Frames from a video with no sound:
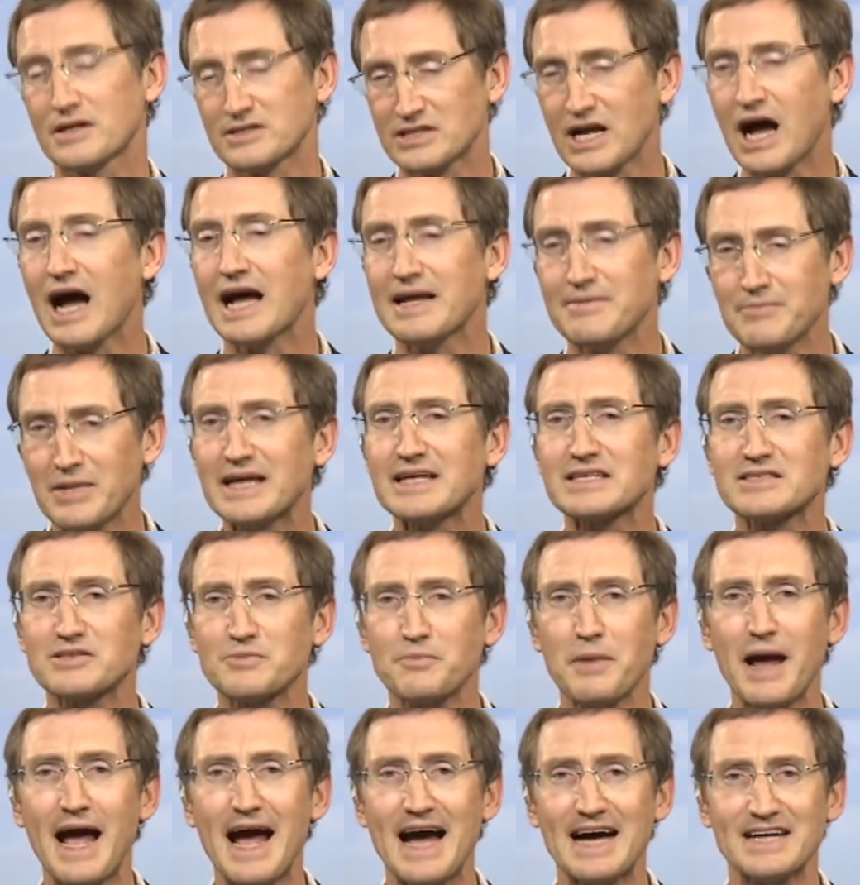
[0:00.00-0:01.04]
time has
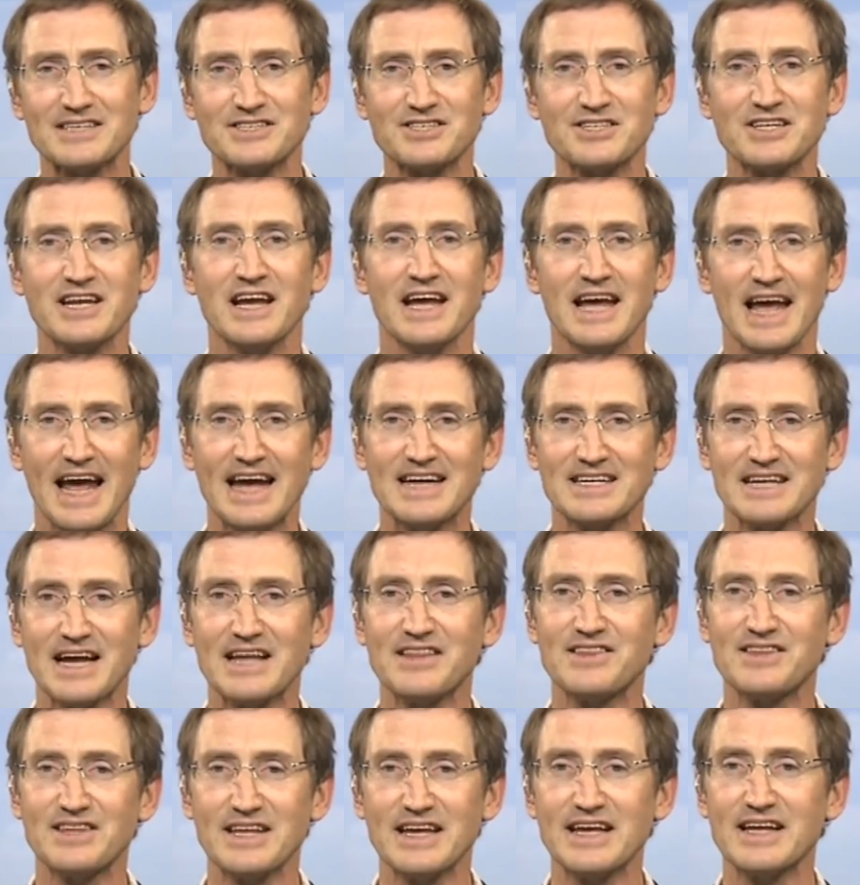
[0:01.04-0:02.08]
passed, and
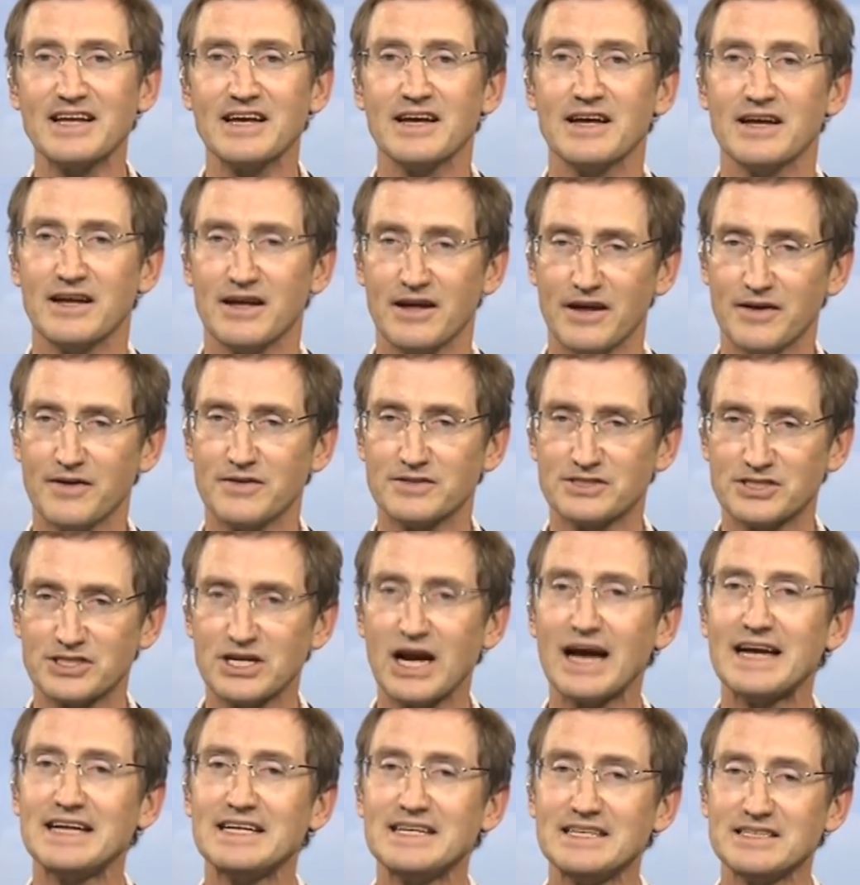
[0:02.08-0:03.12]
I think
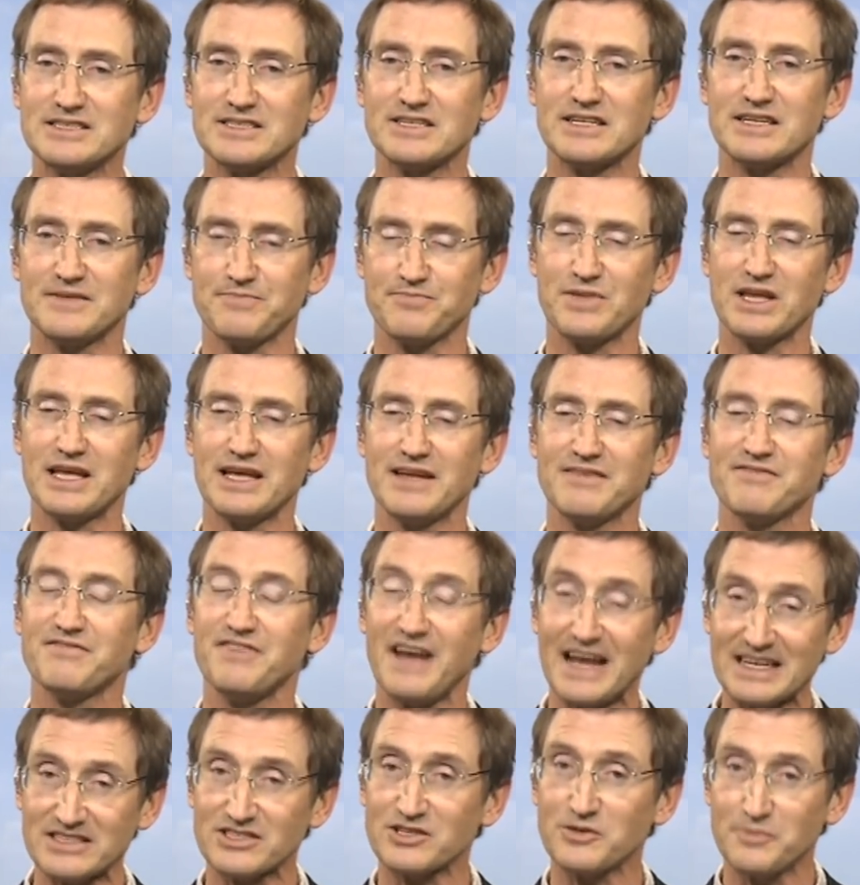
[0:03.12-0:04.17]
Chinese
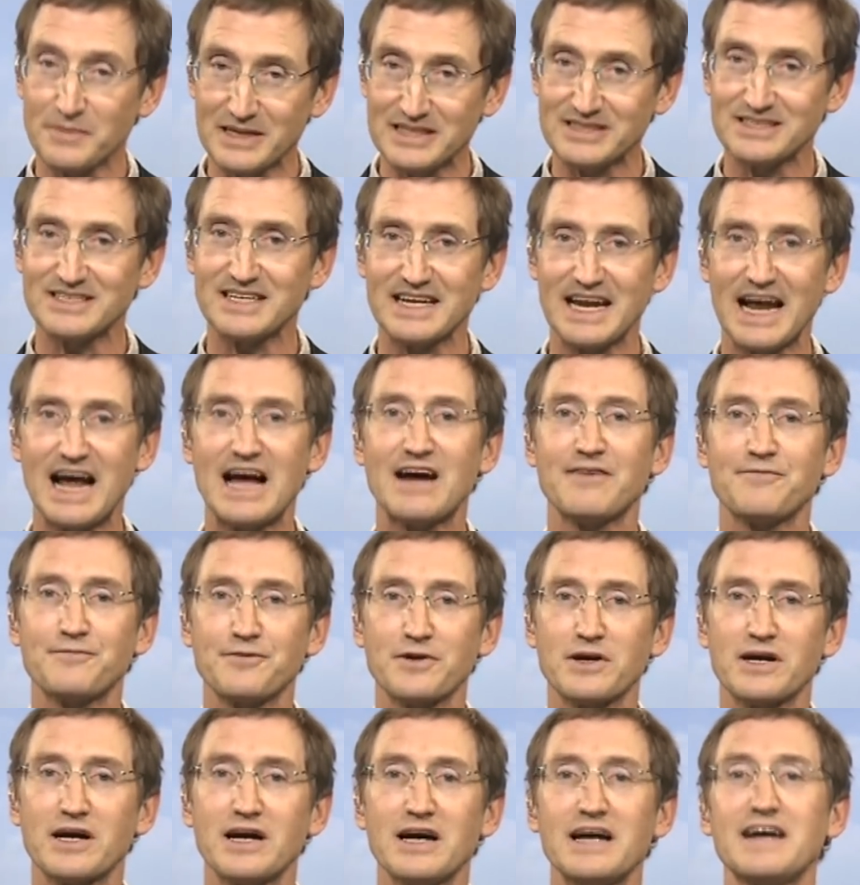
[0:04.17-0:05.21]
investments in
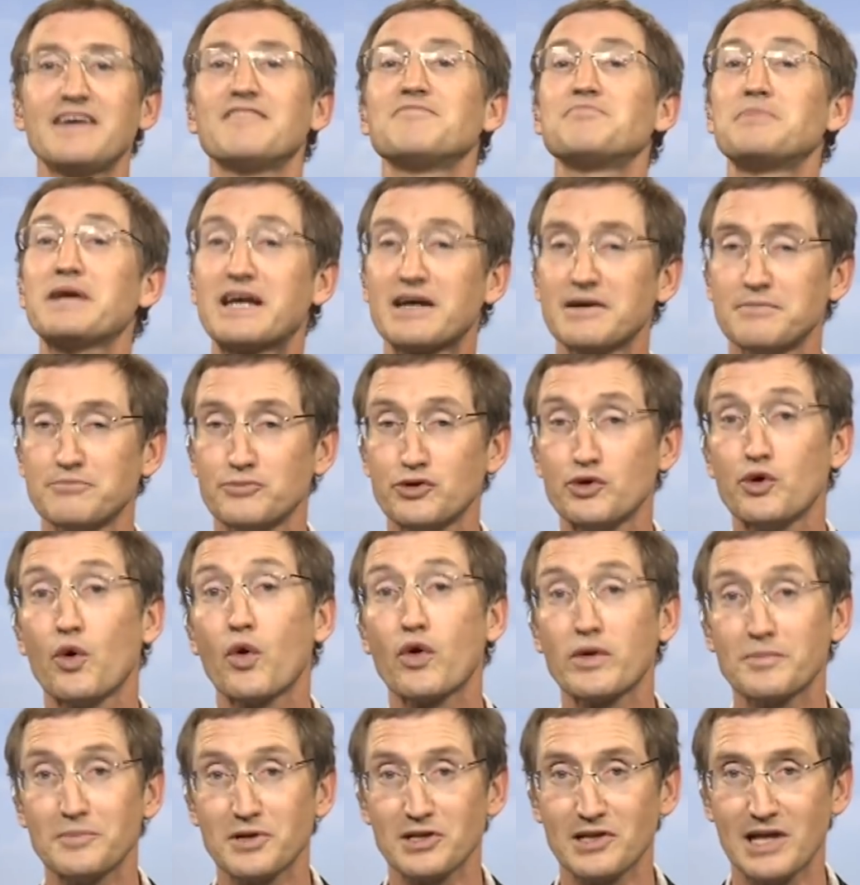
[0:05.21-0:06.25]
Africa have become
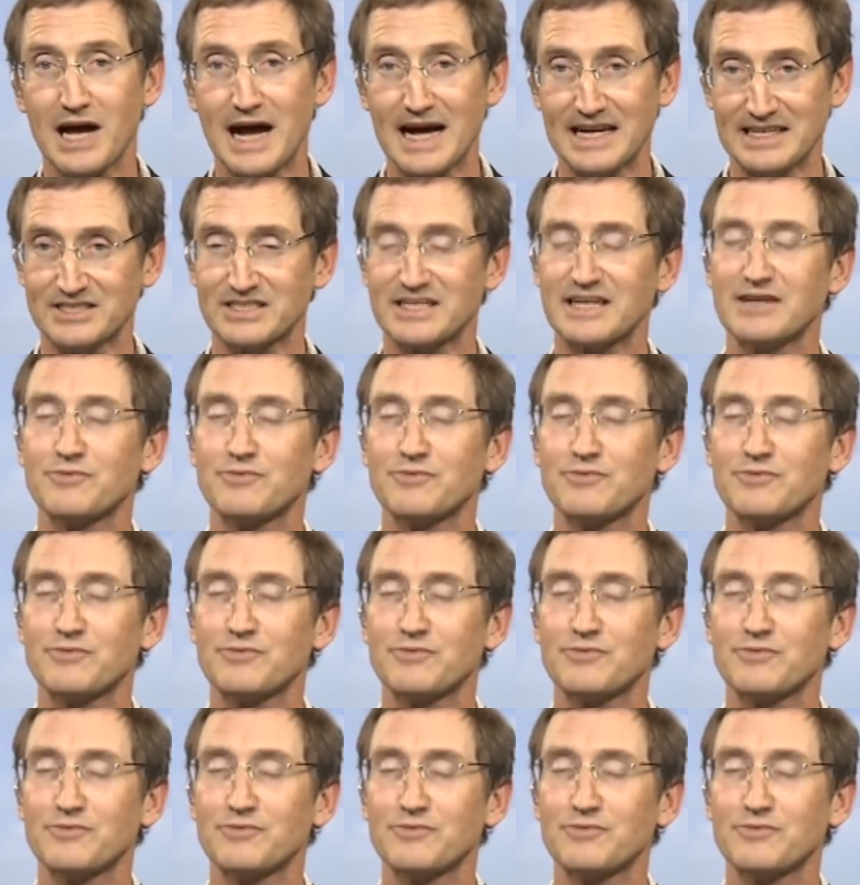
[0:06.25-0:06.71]
normalized.